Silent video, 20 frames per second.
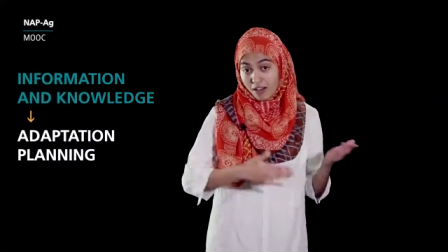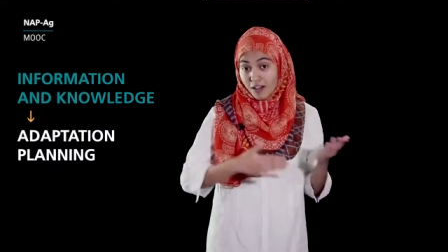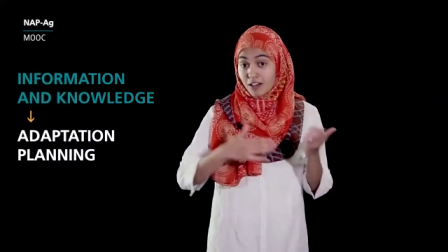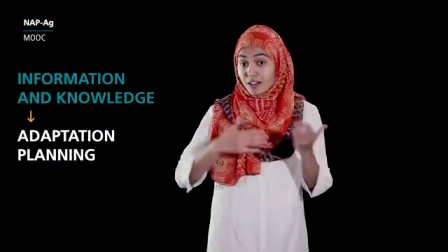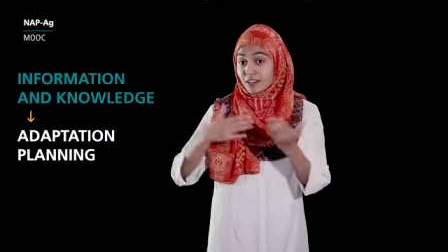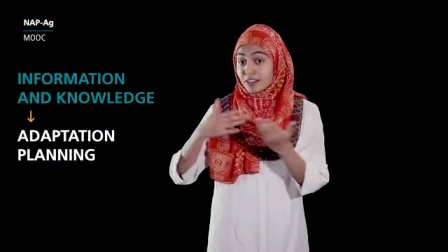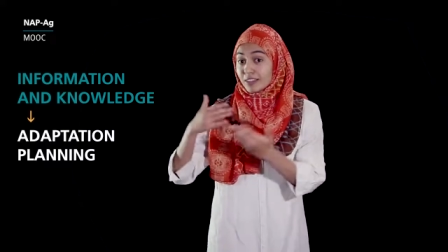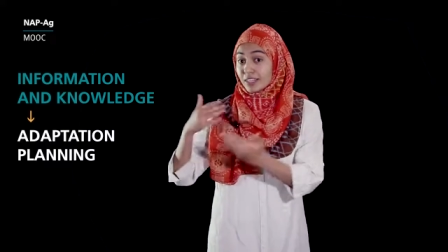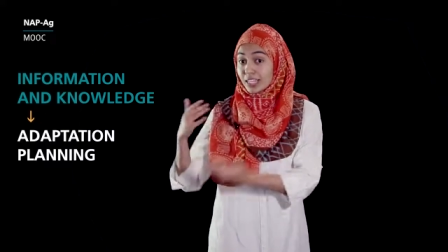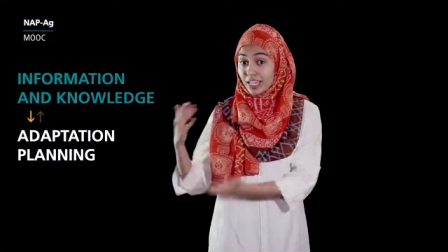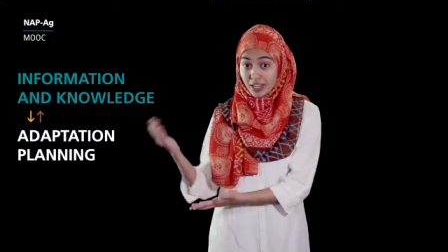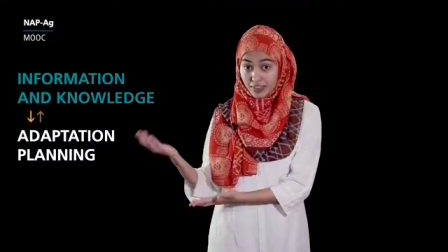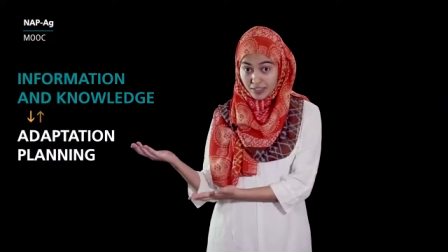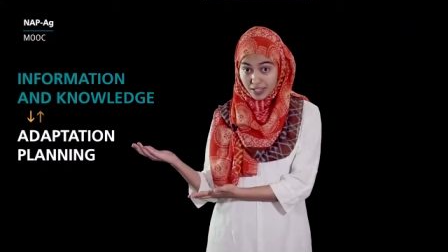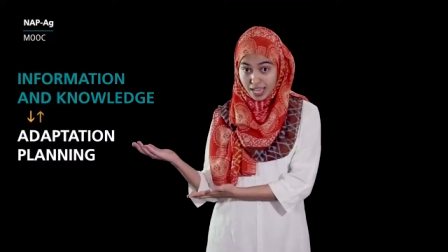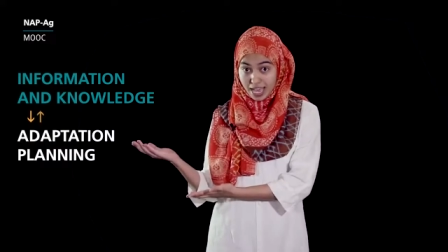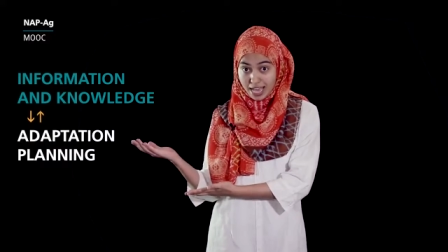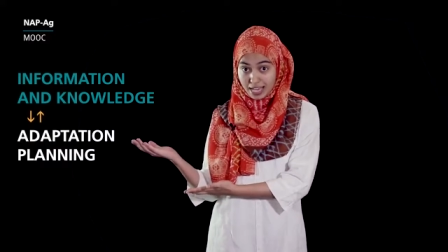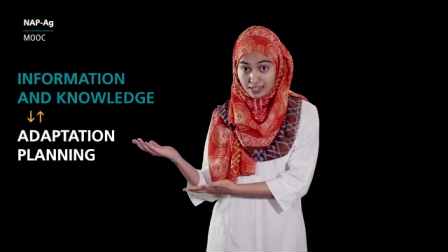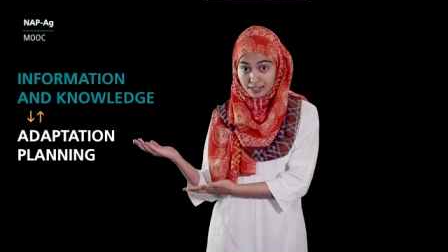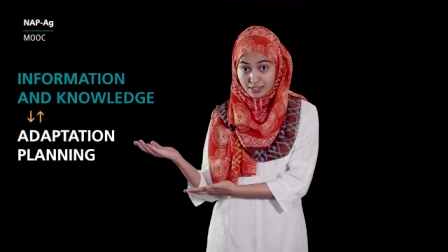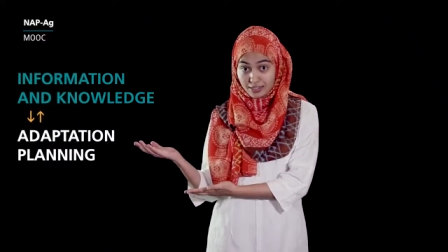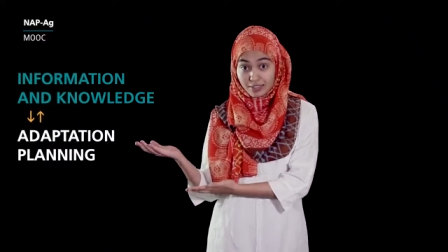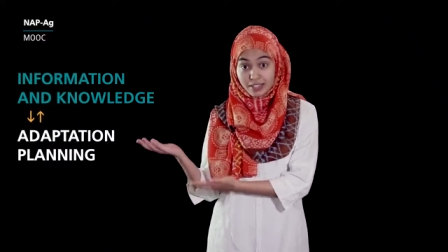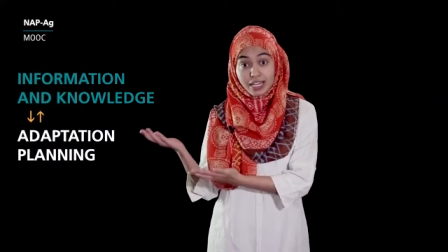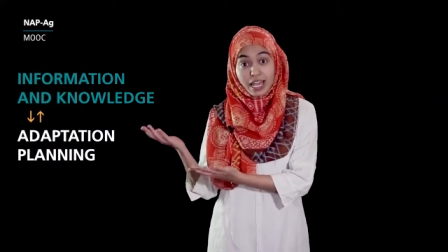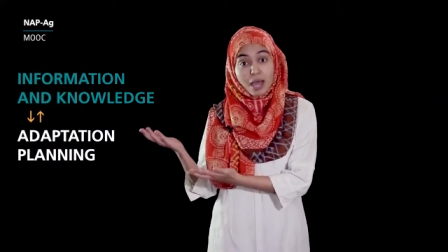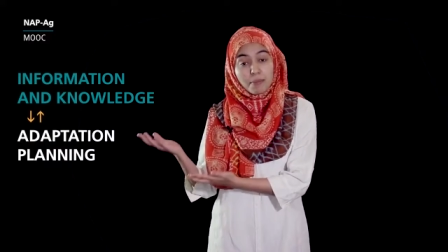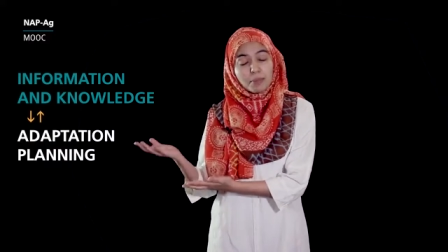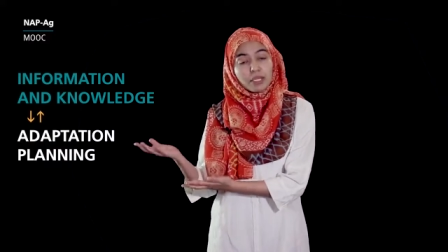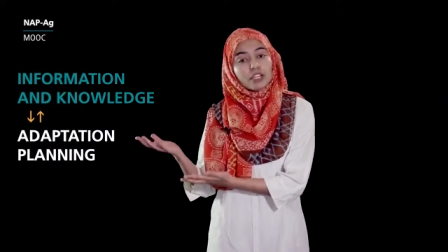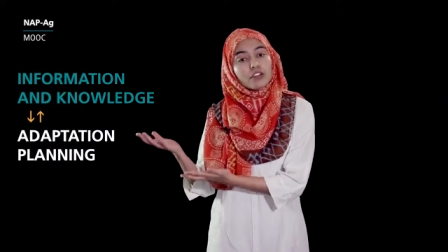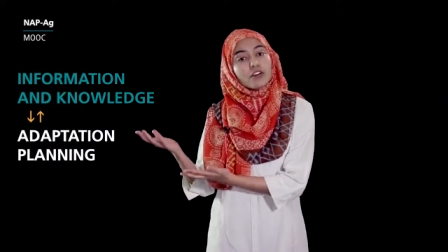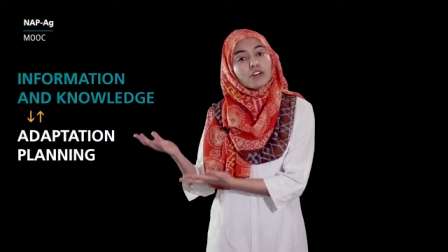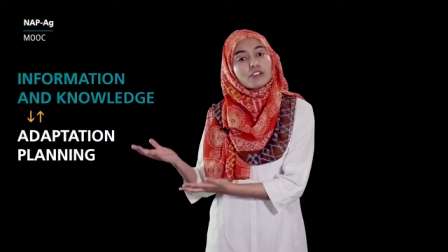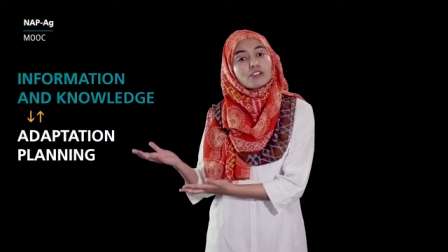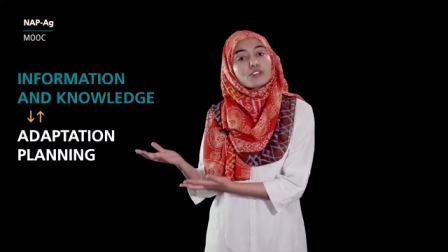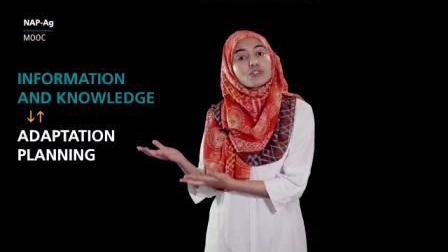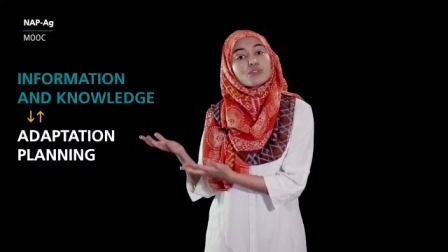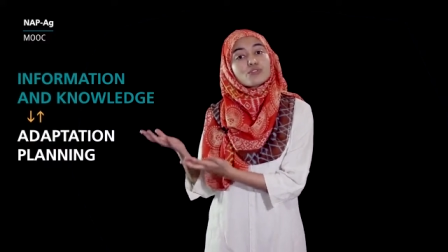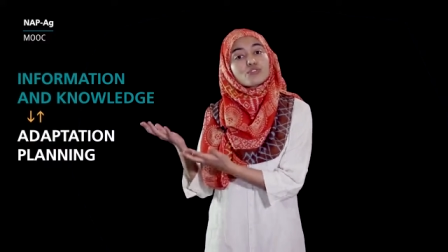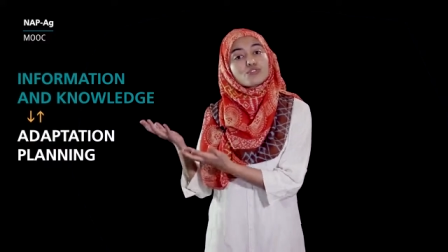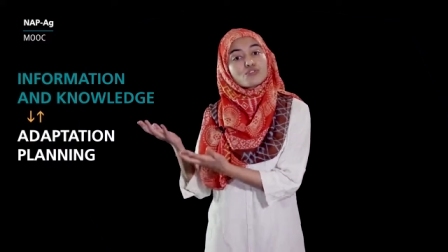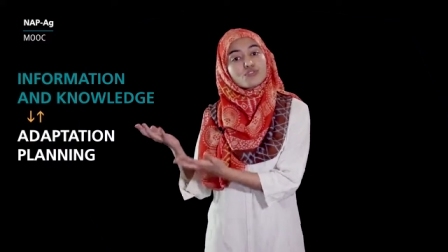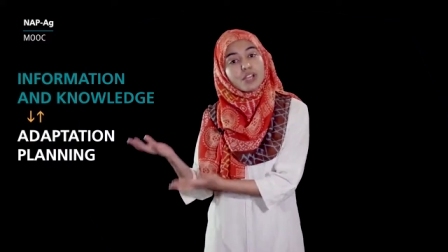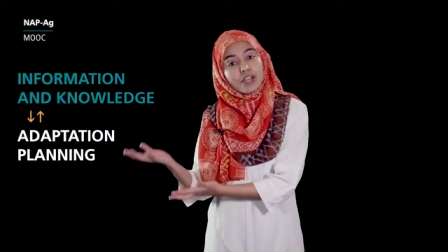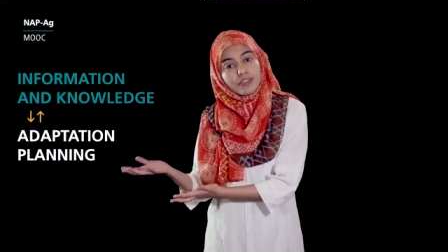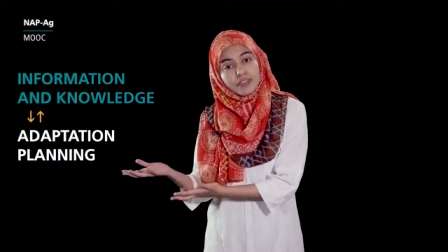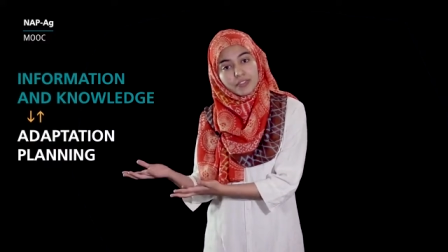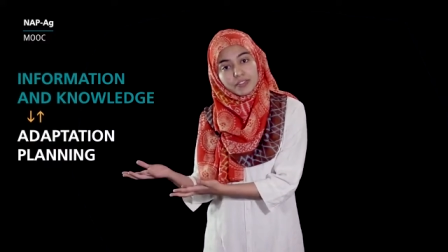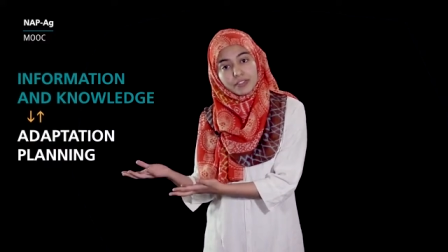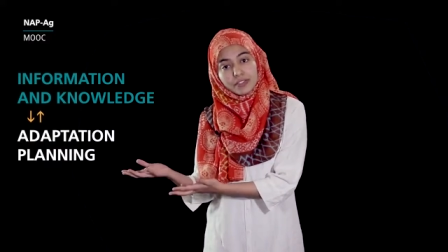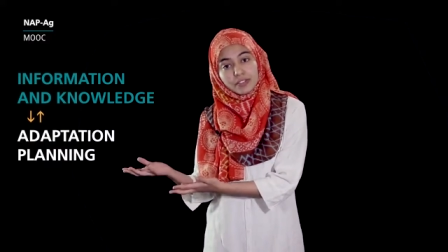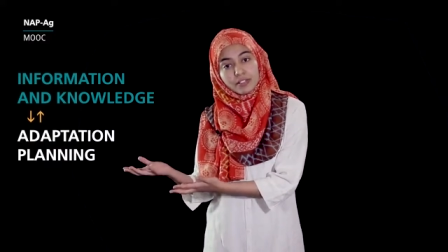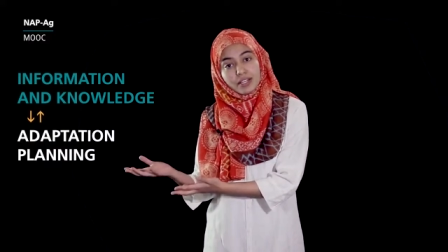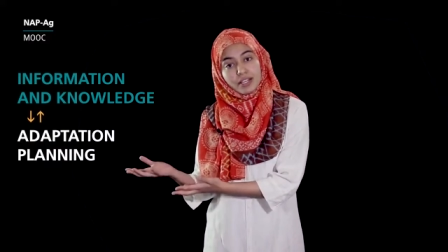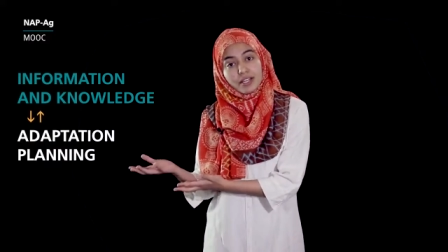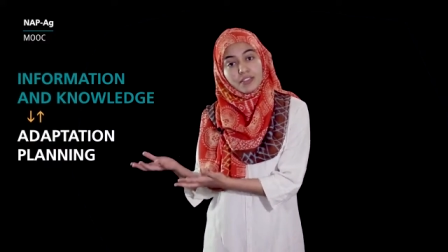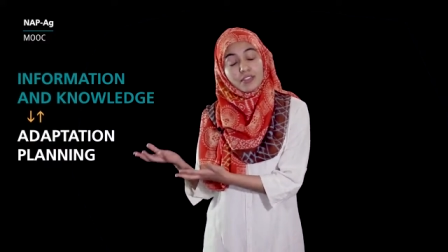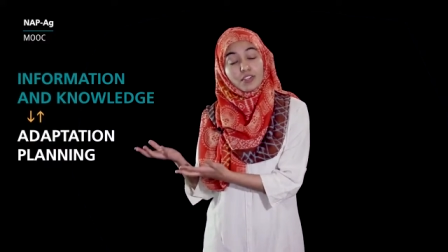On the other hand, the NAP can also strengthen